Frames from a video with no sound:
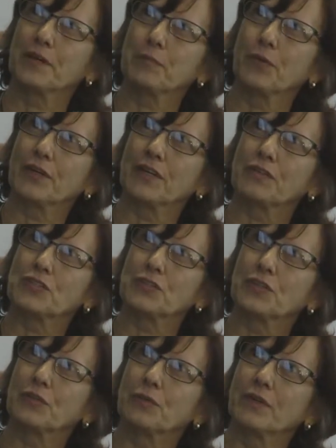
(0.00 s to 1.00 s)
want to point out,
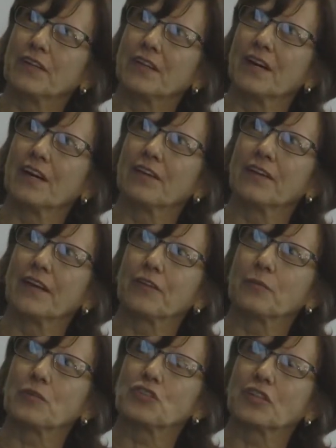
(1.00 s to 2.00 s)
too, that we are
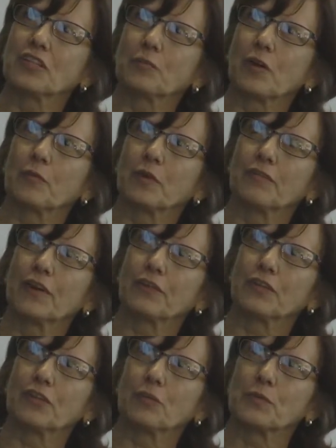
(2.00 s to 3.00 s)
now the Michigan Department of
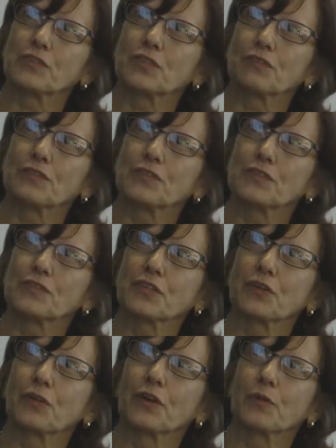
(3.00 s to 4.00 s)
Health and Human Services,
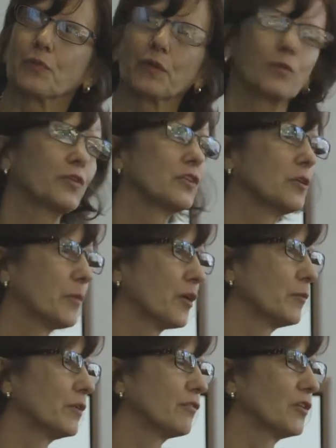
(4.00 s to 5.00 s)
so we were the
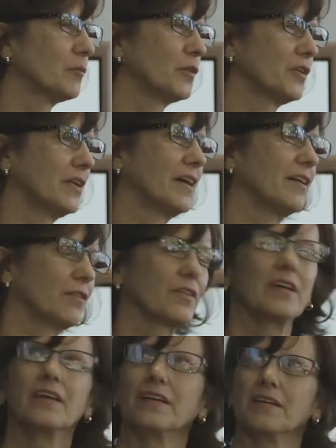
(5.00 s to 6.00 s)
Department of Community Health.
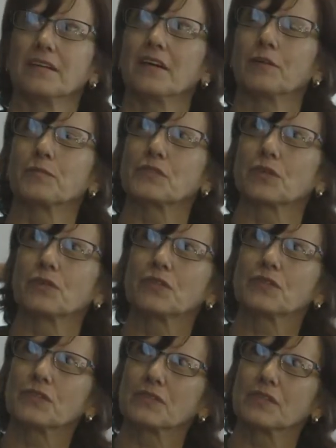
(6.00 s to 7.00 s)
So
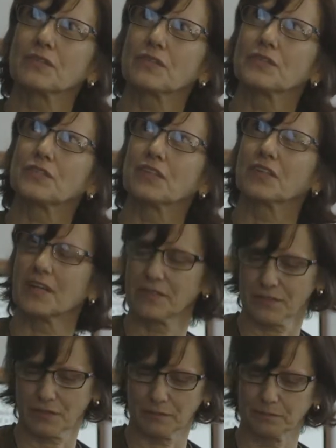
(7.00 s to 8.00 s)
this is still
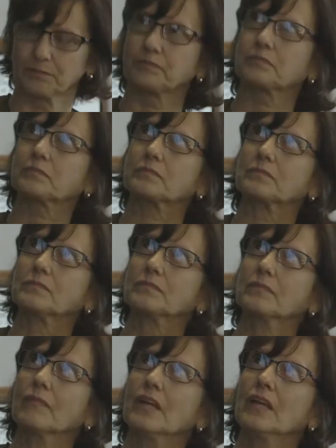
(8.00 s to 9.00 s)
us.
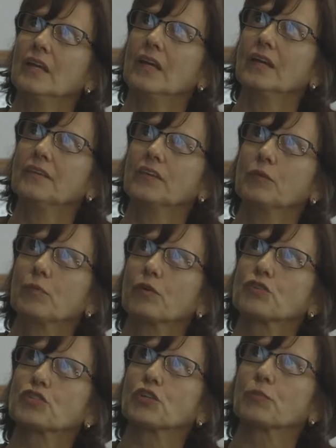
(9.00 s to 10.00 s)
And then the
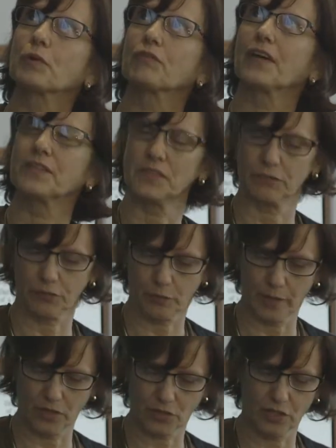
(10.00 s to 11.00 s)
brochure provides
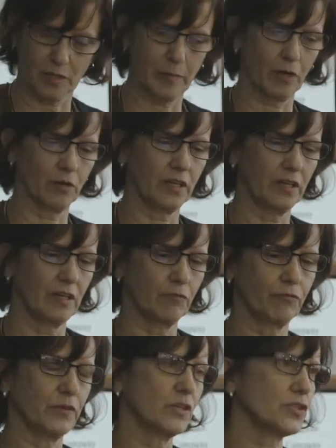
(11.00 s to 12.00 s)
information about eating
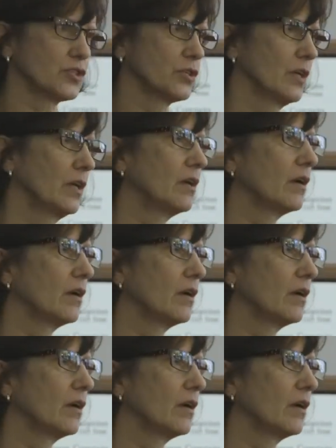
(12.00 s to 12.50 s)
fish